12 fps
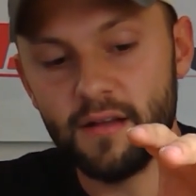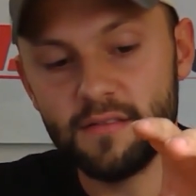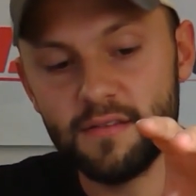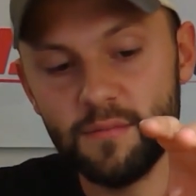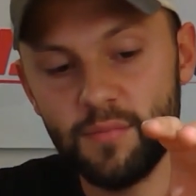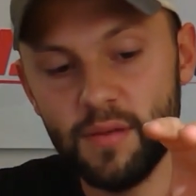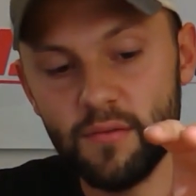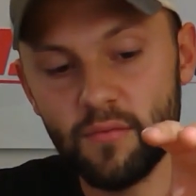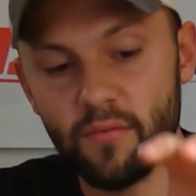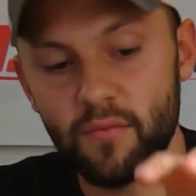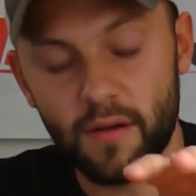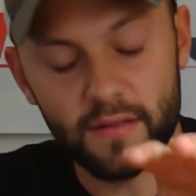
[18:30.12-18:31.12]
to be
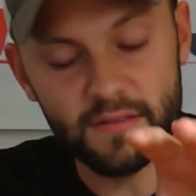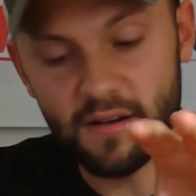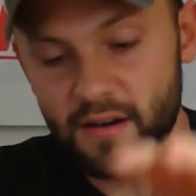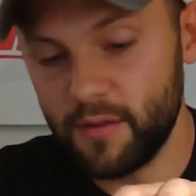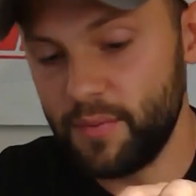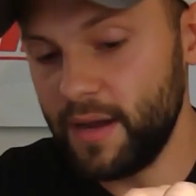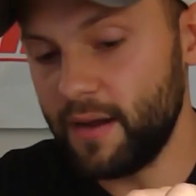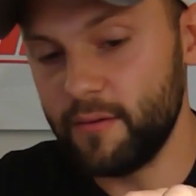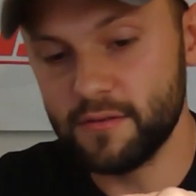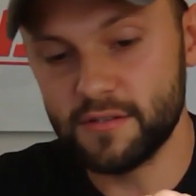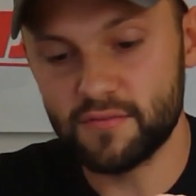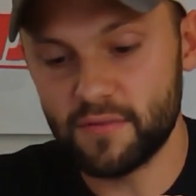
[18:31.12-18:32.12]
a ton of power
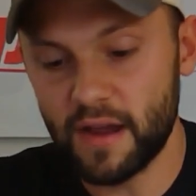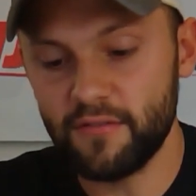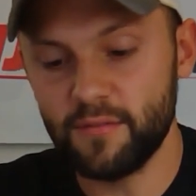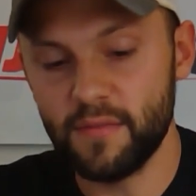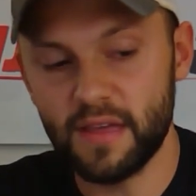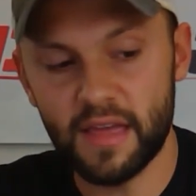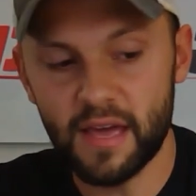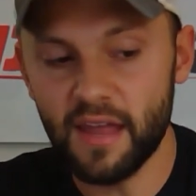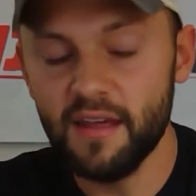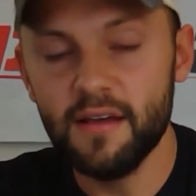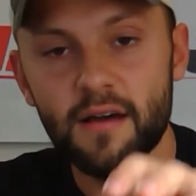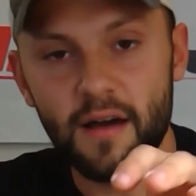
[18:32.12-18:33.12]
just right from the get,
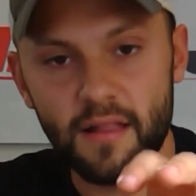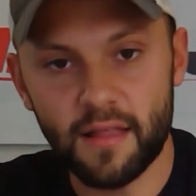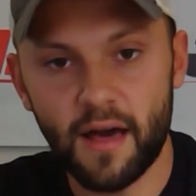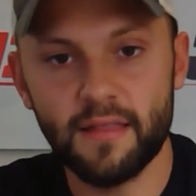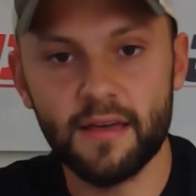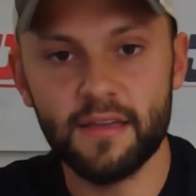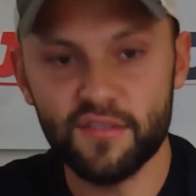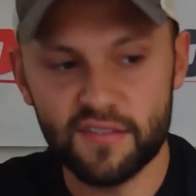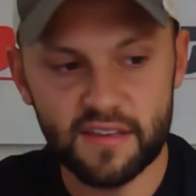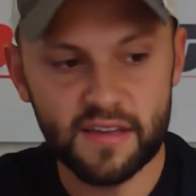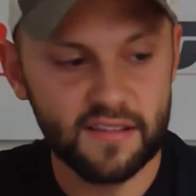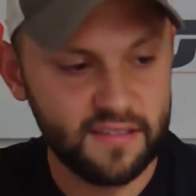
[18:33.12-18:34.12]
a lot like you'd
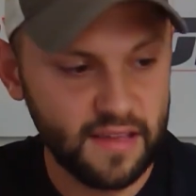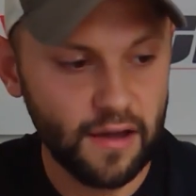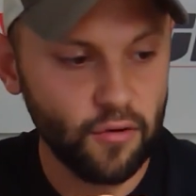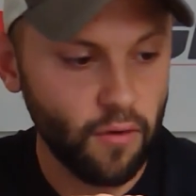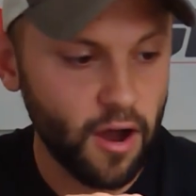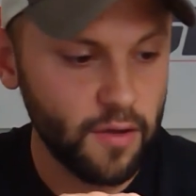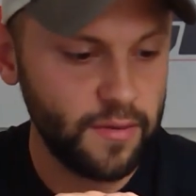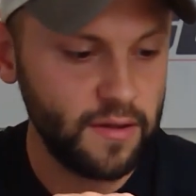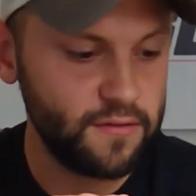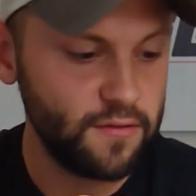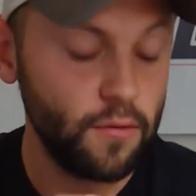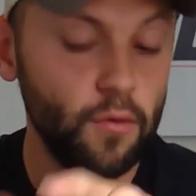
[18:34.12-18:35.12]
see in a scale rock
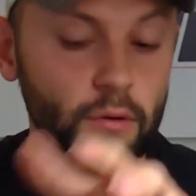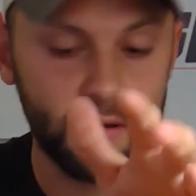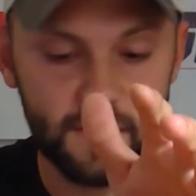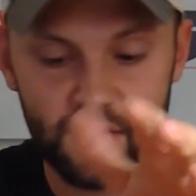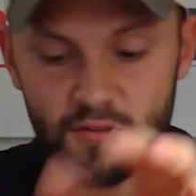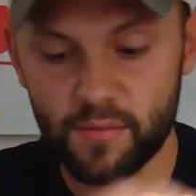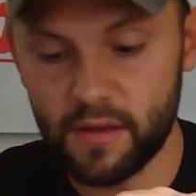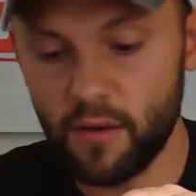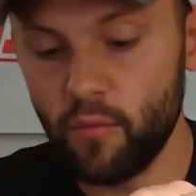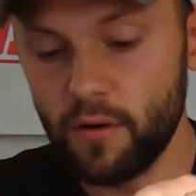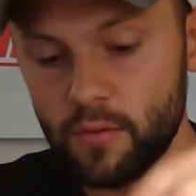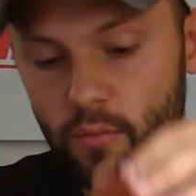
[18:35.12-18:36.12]
bouncer, or excuse me, a
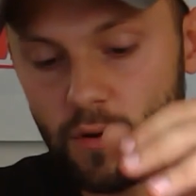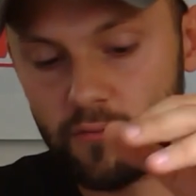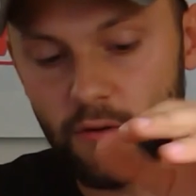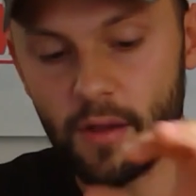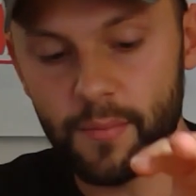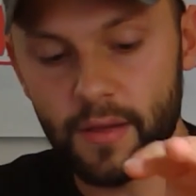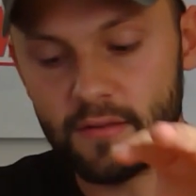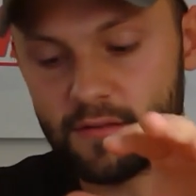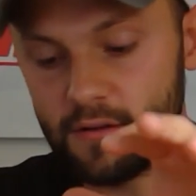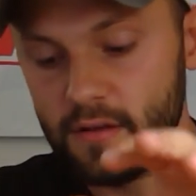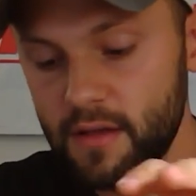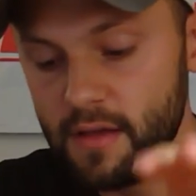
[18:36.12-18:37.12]
1-to-1 rock bouncer.